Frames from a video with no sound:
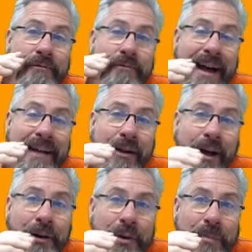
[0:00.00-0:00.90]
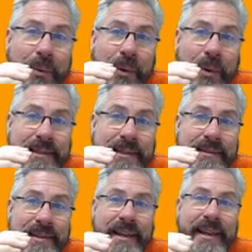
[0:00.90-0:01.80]
500
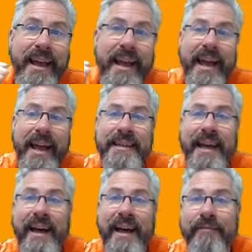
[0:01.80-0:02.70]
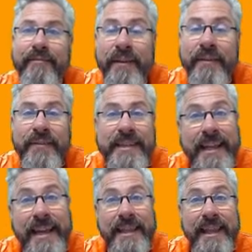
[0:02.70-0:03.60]
points and a
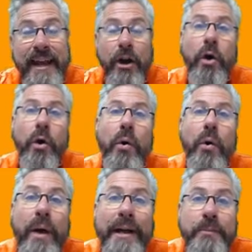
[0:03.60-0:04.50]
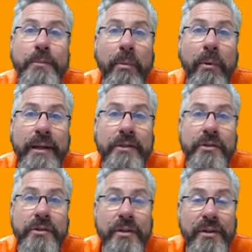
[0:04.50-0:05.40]
15 there, who has more points?